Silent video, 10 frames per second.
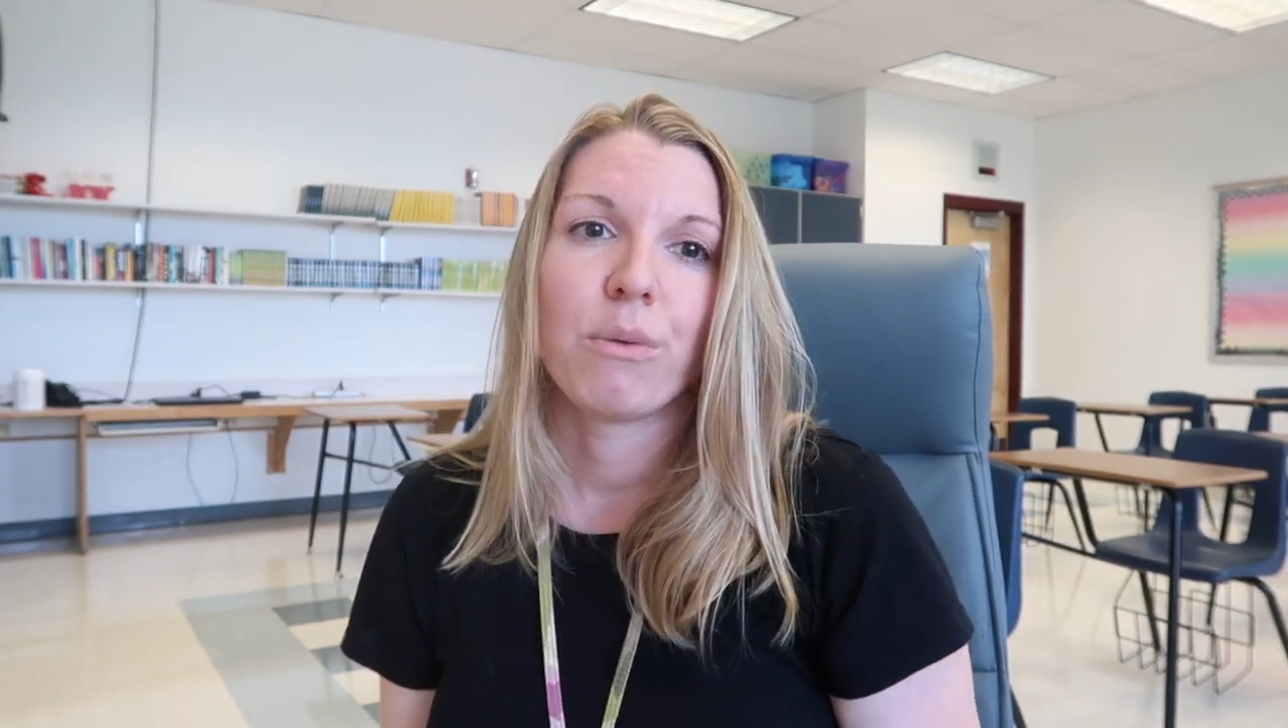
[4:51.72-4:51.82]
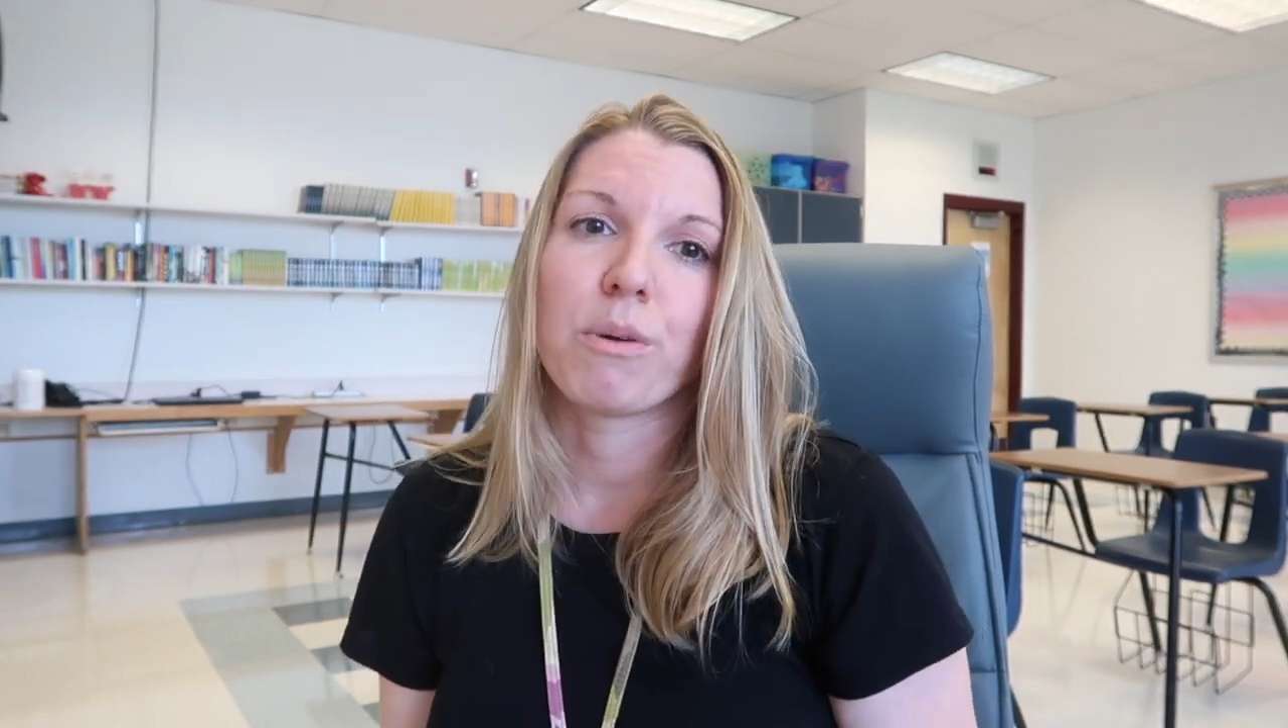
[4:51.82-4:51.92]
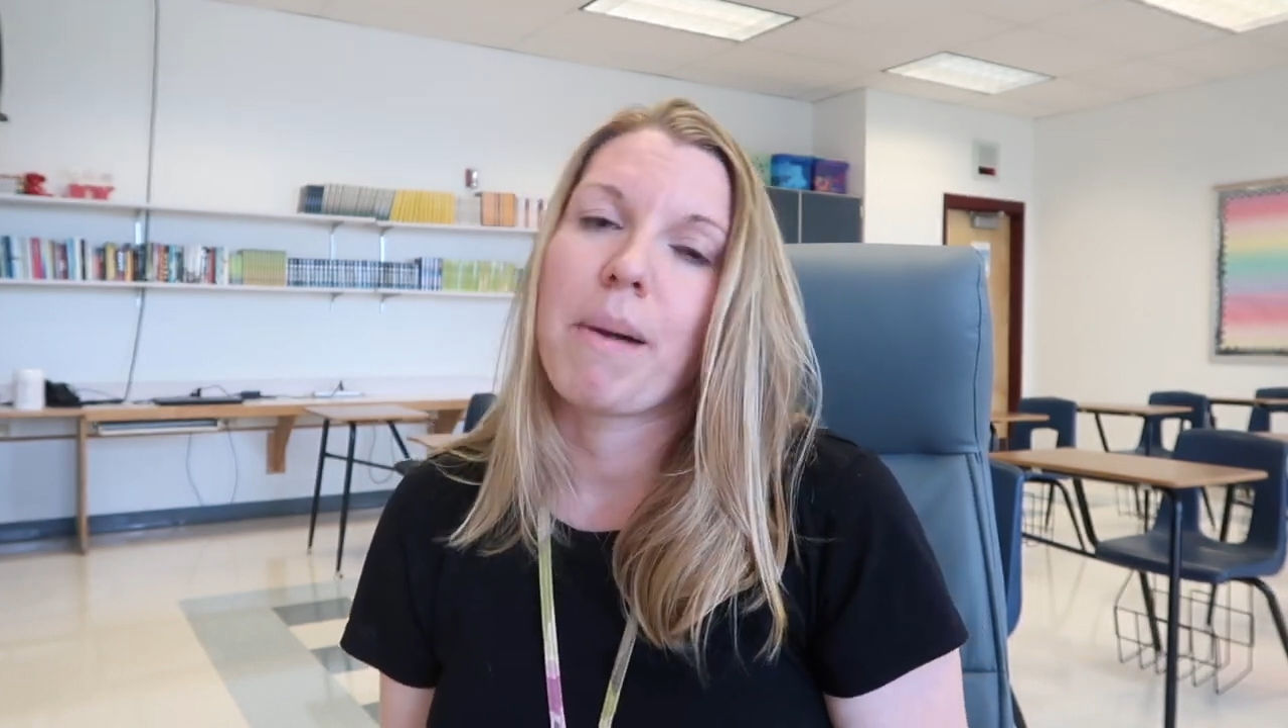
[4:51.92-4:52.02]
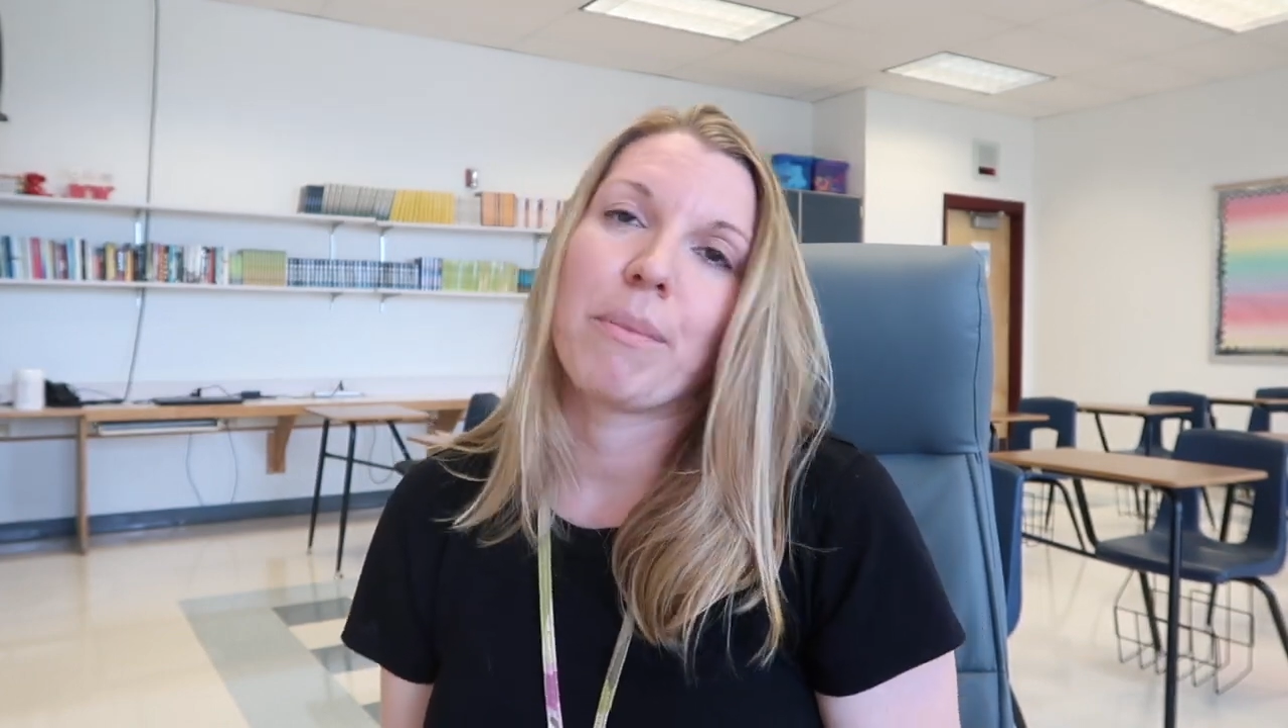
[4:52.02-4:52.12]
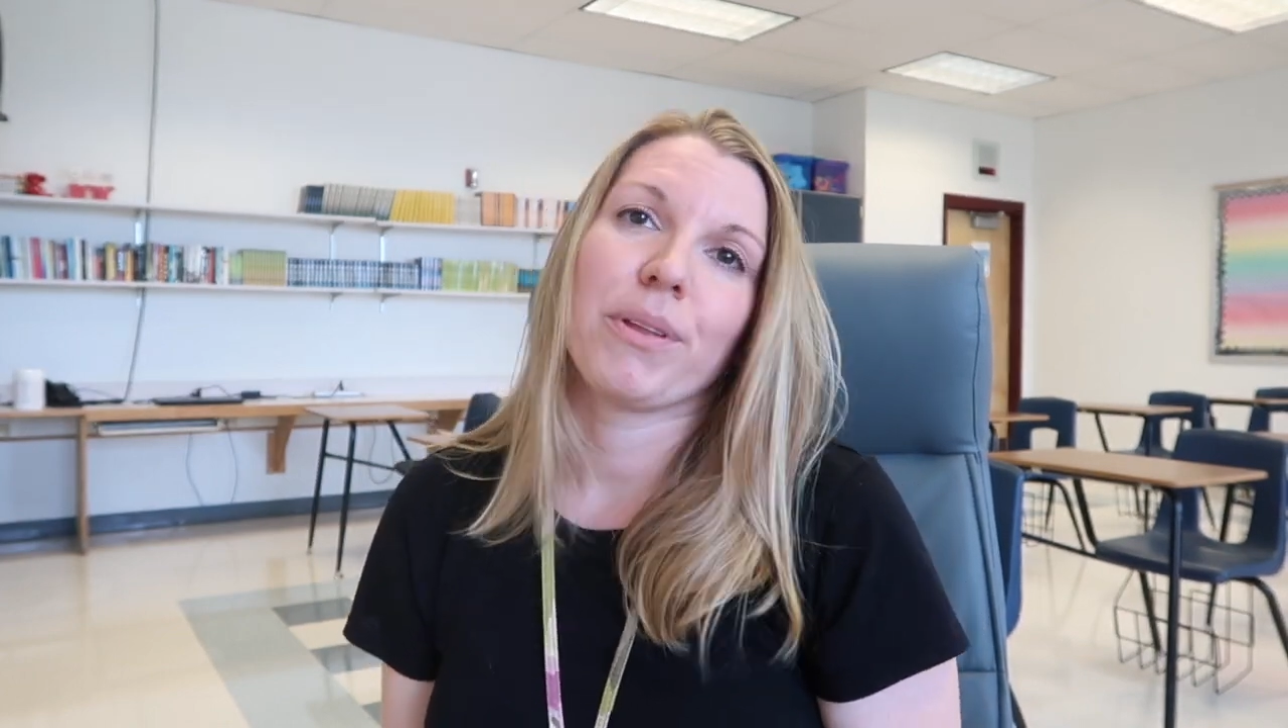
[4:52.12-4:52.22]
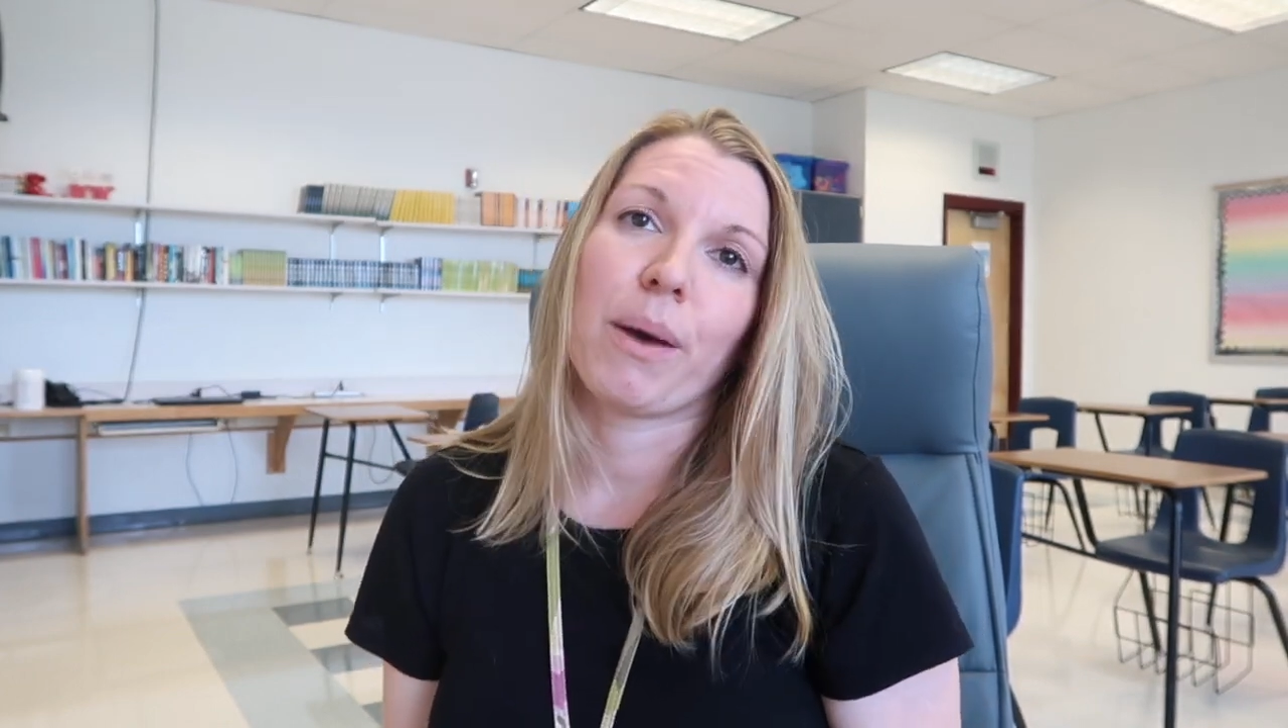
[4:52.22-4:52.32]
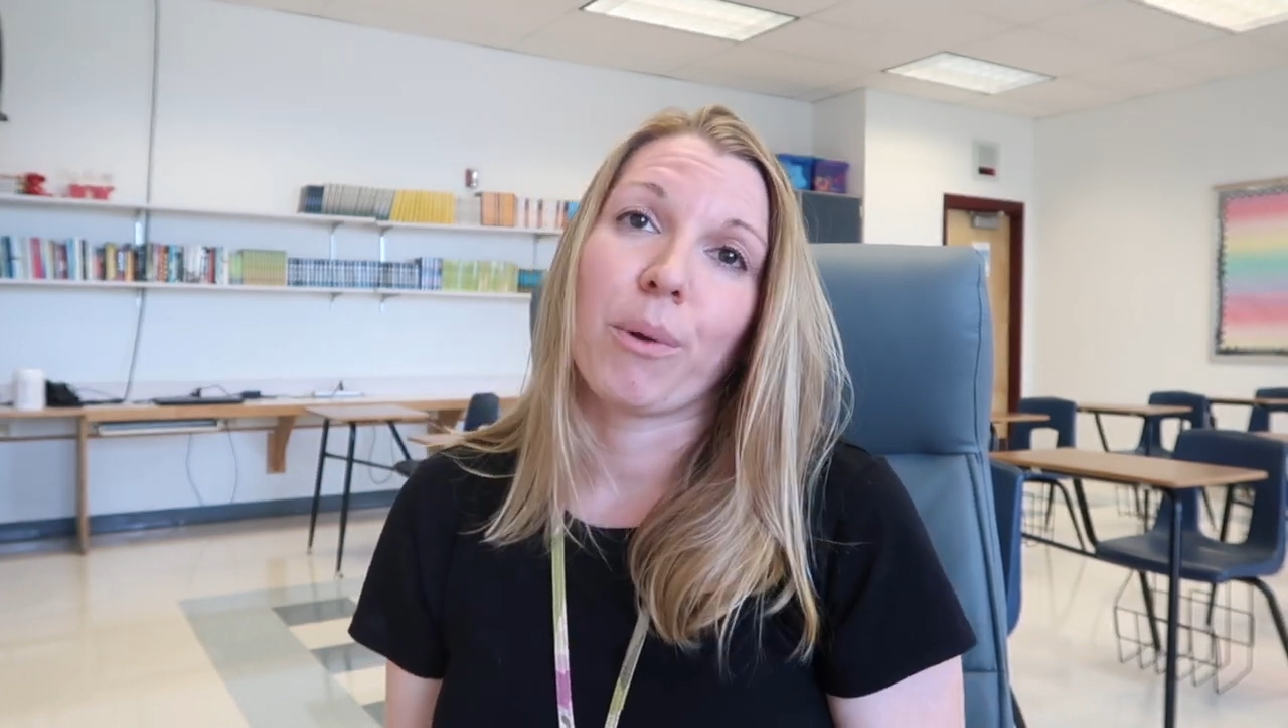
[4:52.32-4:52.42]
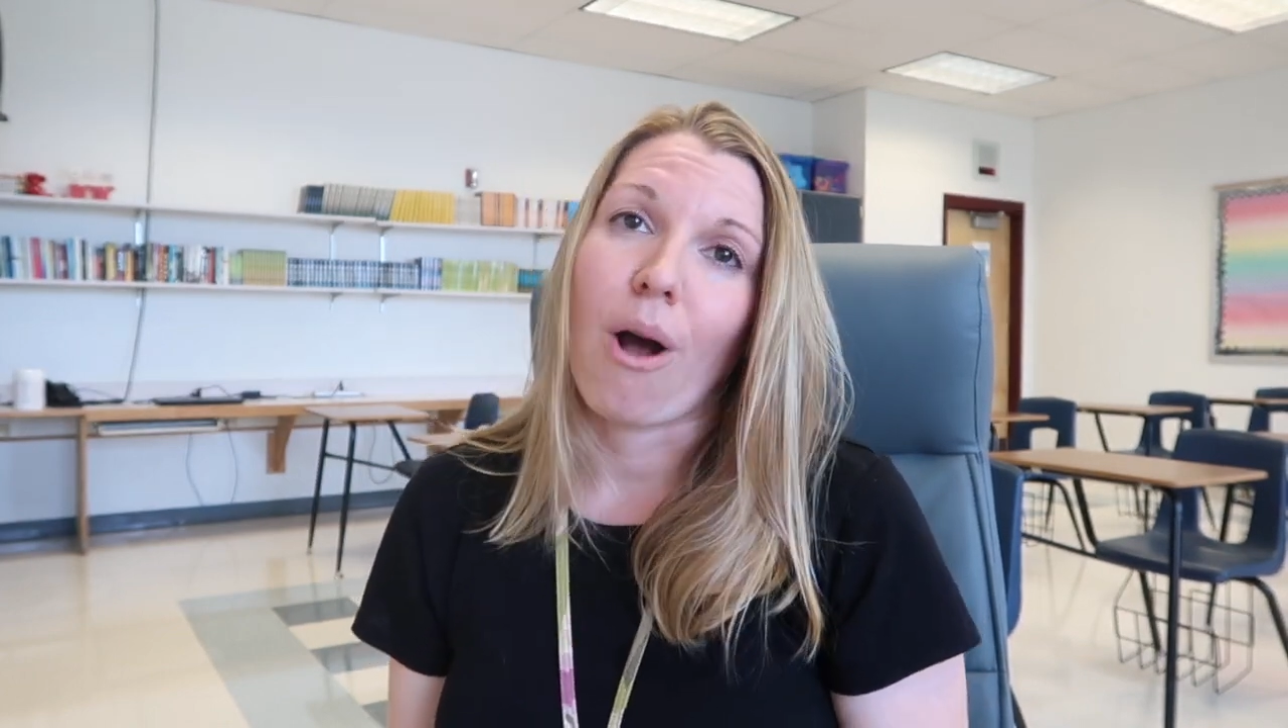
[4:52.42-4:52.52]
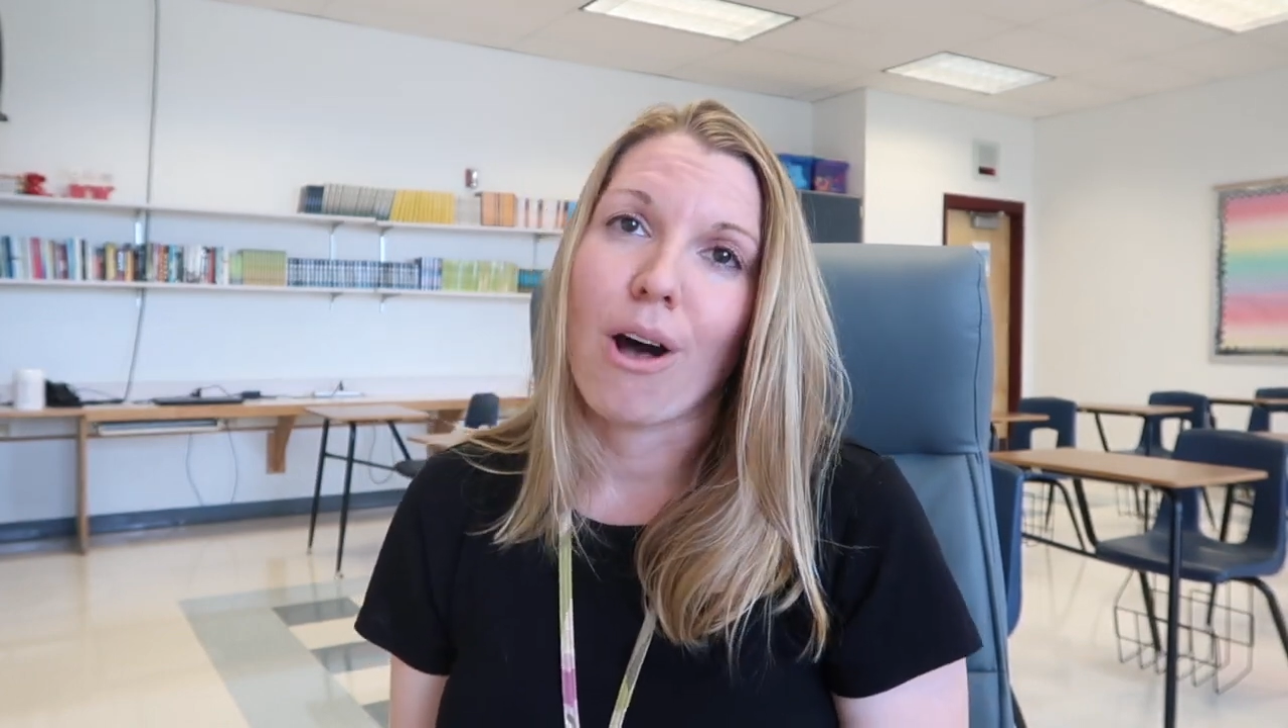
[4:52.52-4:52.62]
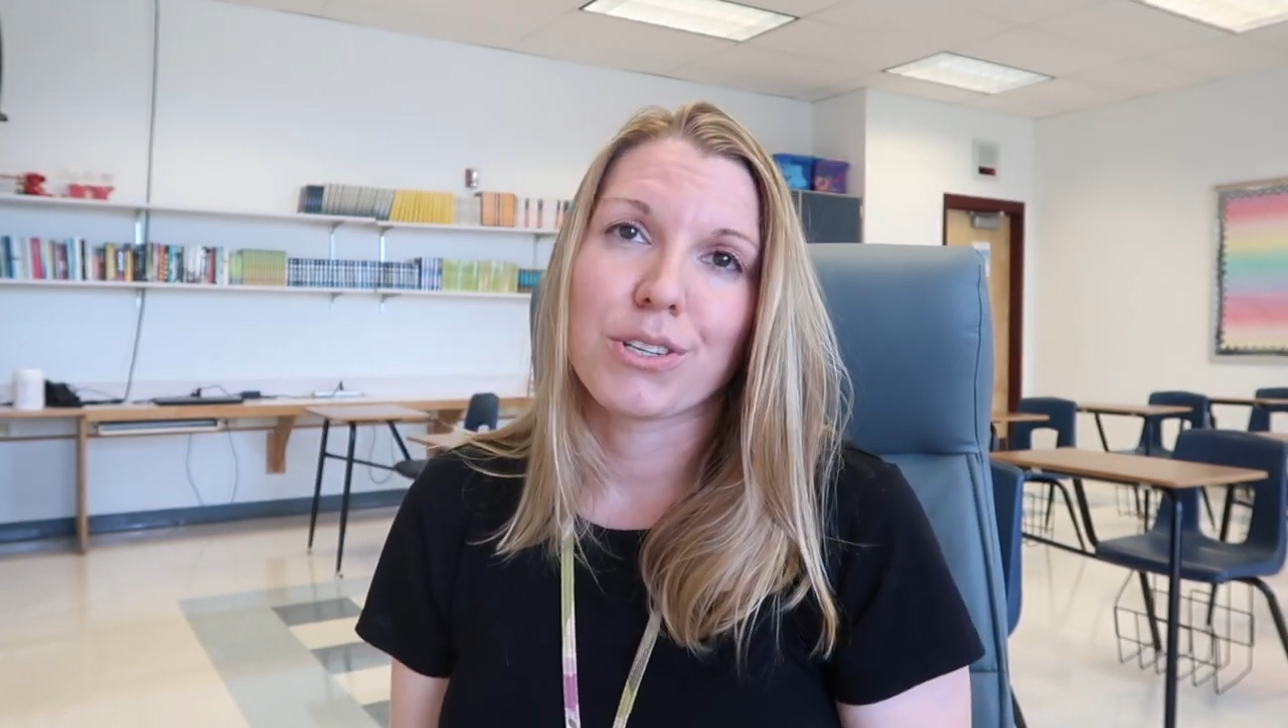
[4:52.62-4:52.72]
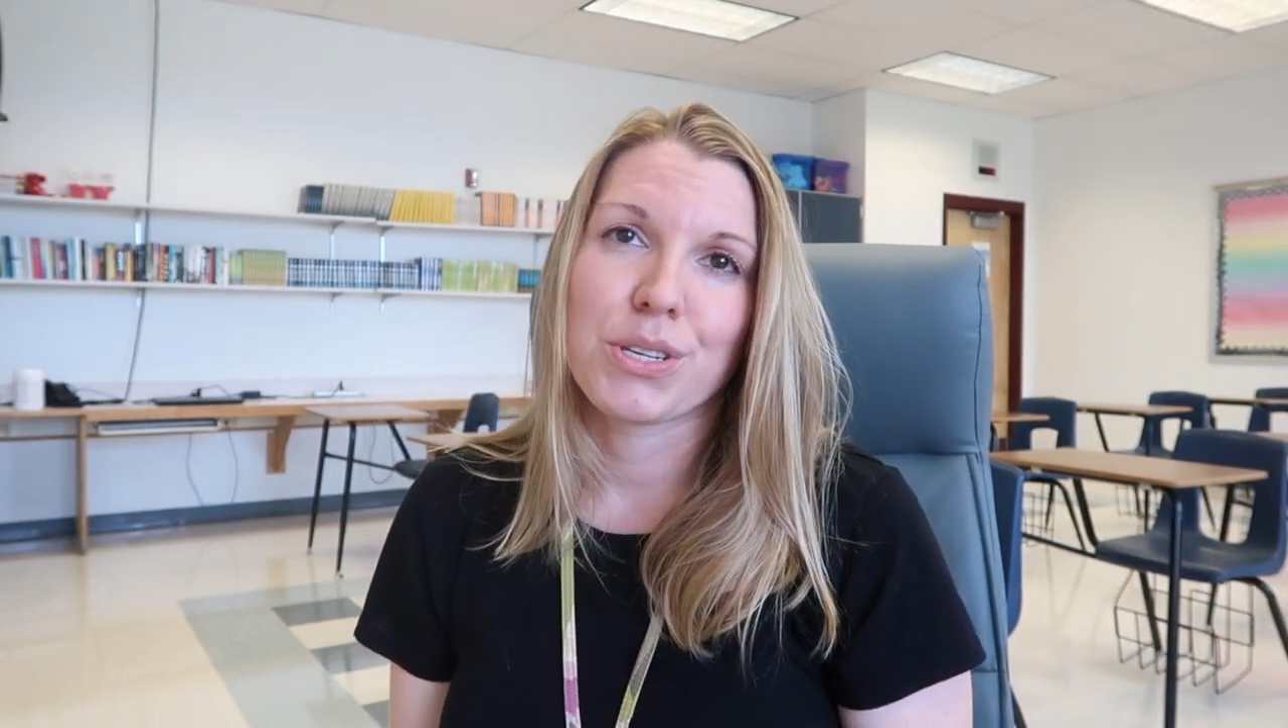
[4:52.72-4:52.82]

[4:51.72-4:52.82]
remember that we're all